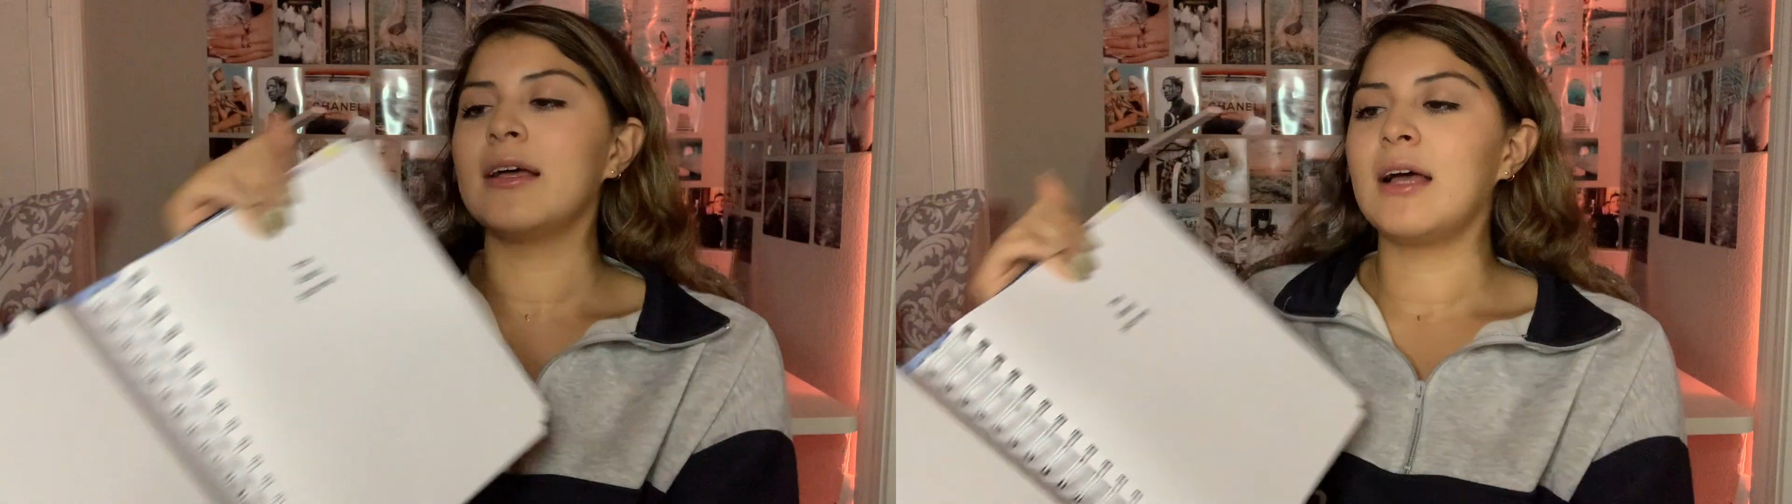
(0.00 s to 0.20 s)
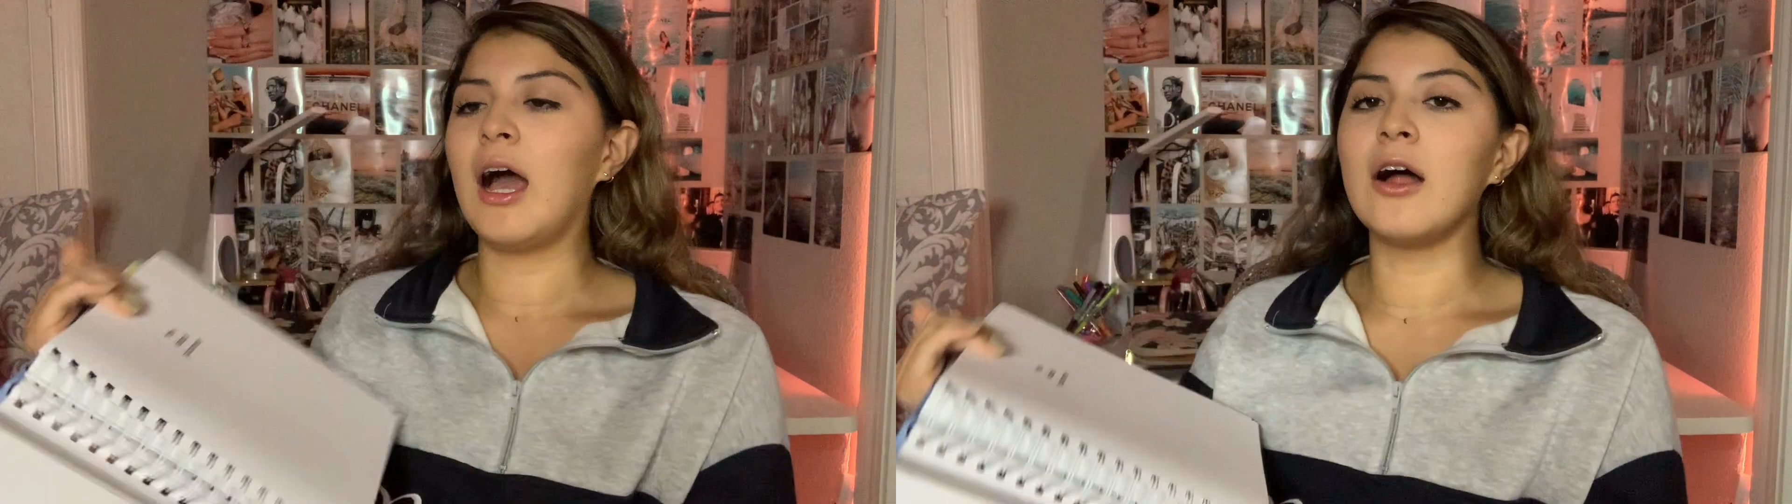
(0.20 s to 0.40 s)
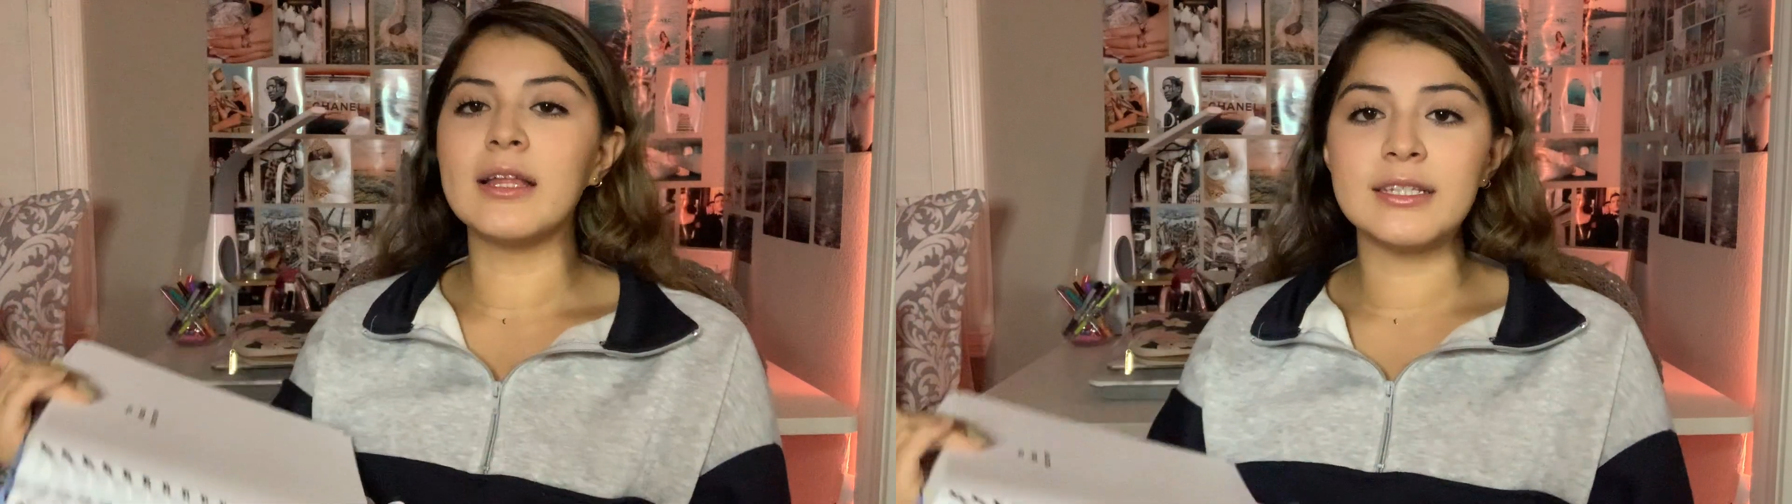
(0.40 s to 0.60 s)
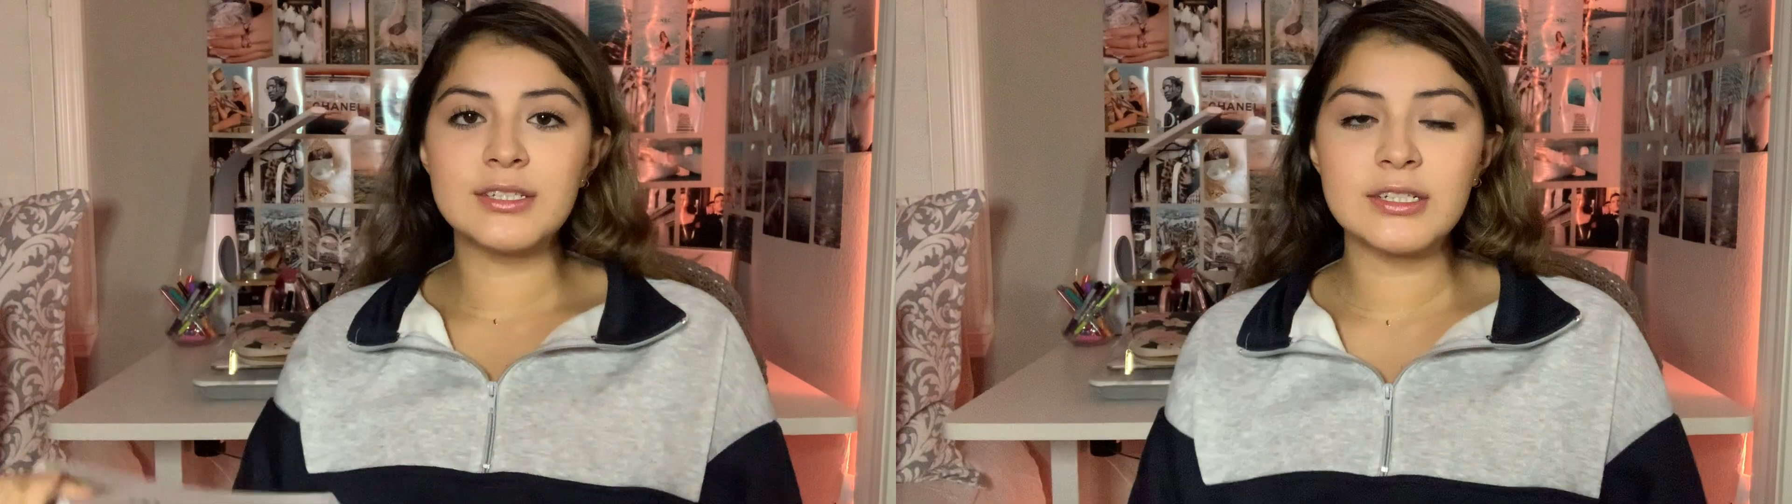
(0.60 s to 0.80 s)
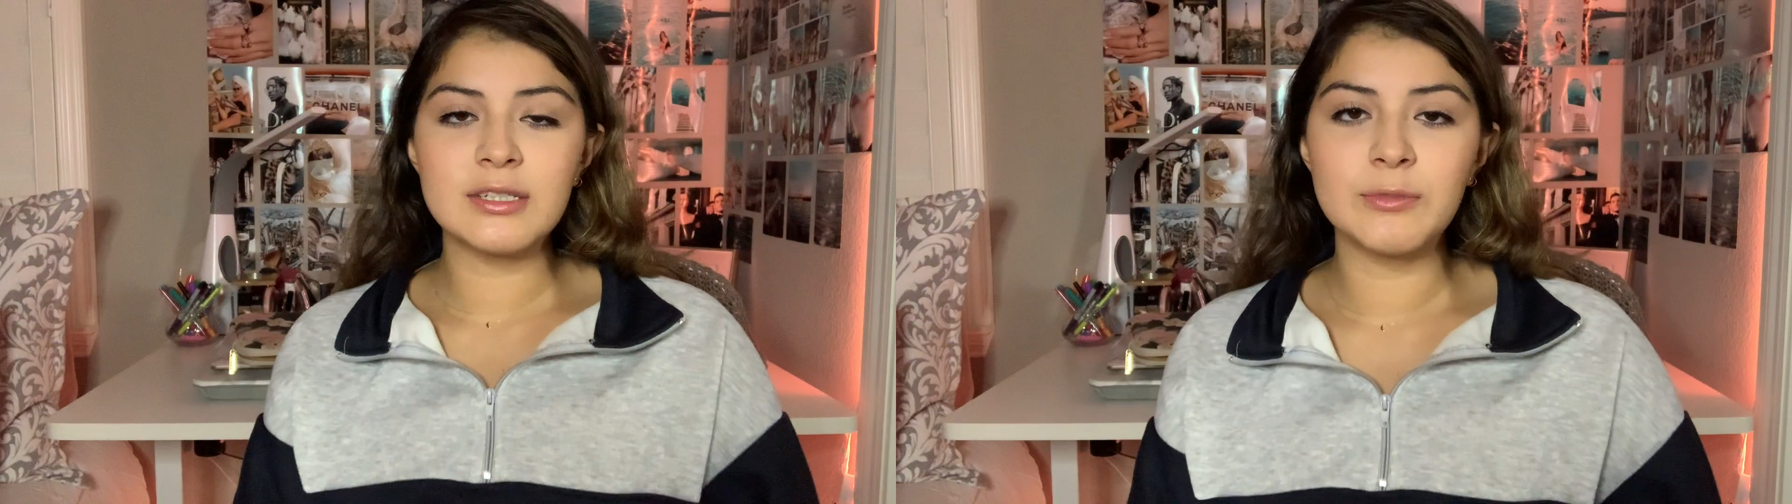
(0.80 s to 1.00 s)
I'll
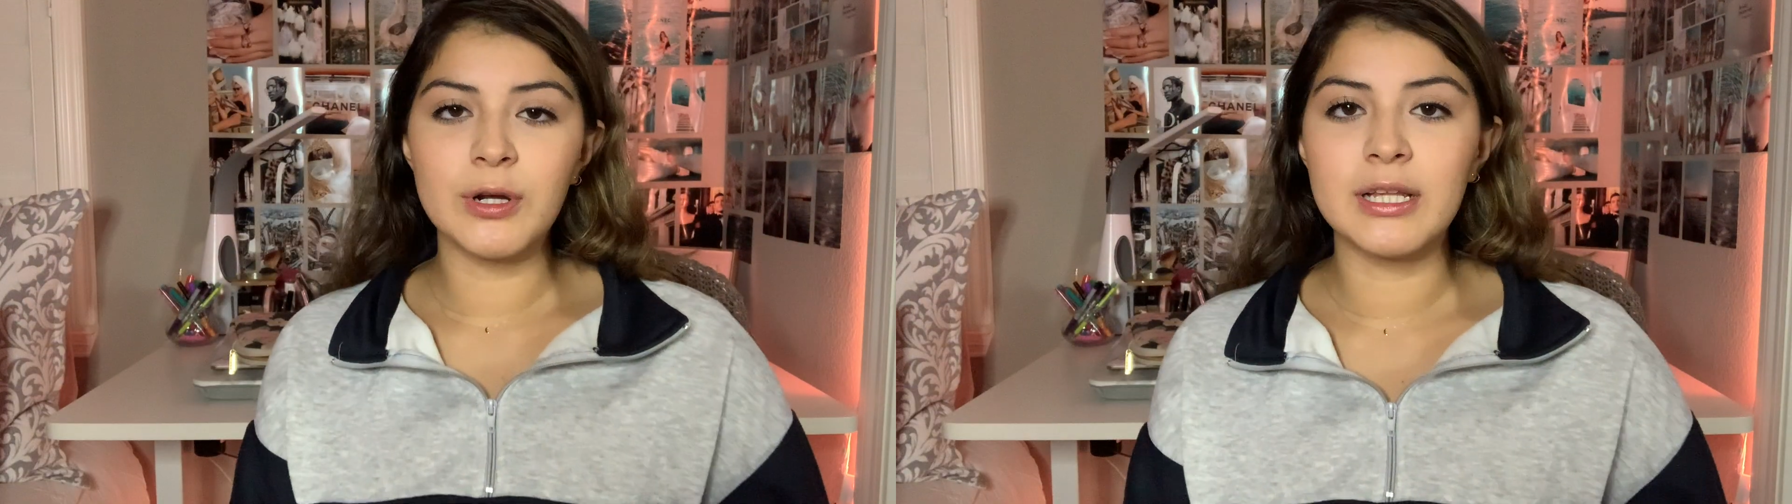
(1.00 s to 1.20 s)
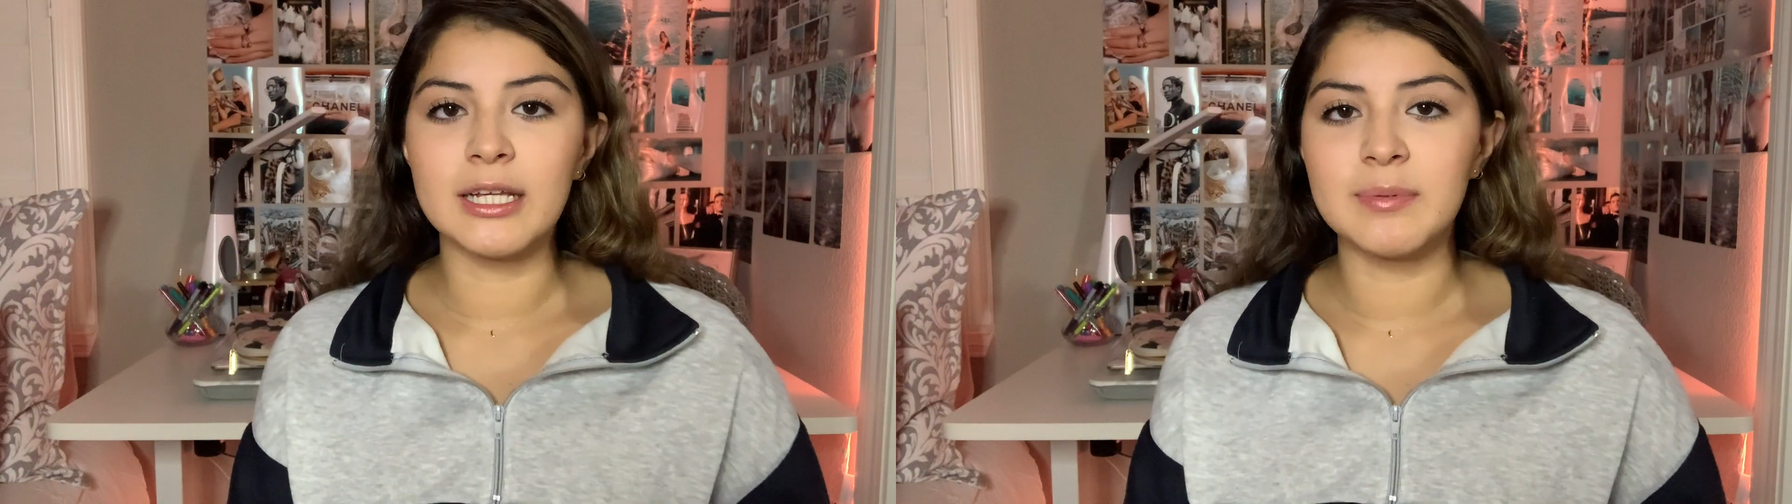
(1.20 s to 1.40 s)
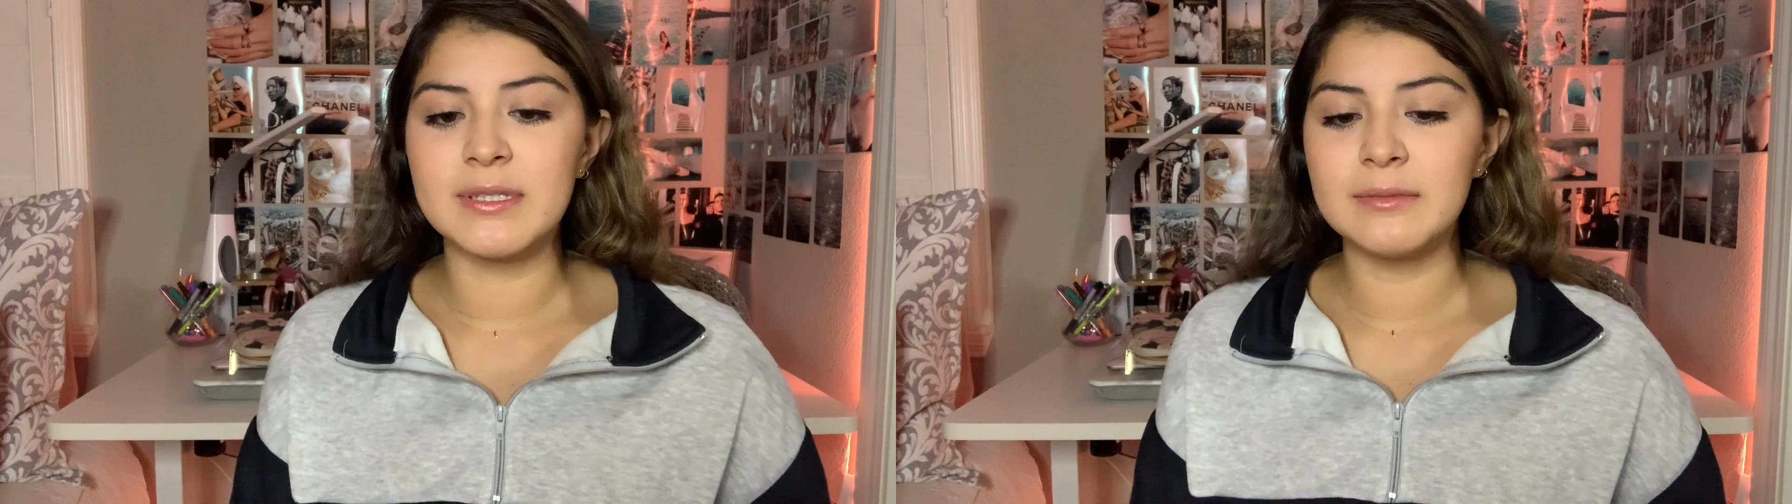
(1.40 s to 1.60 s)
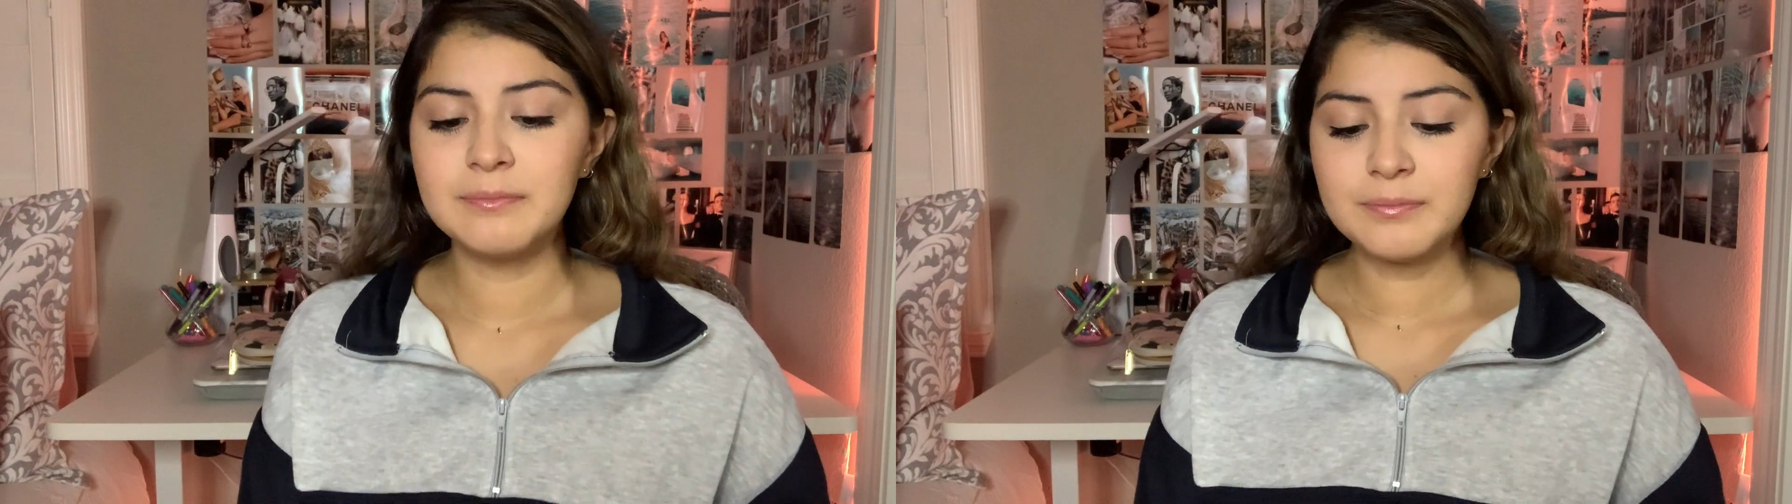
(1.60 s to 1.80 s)
insert some more clips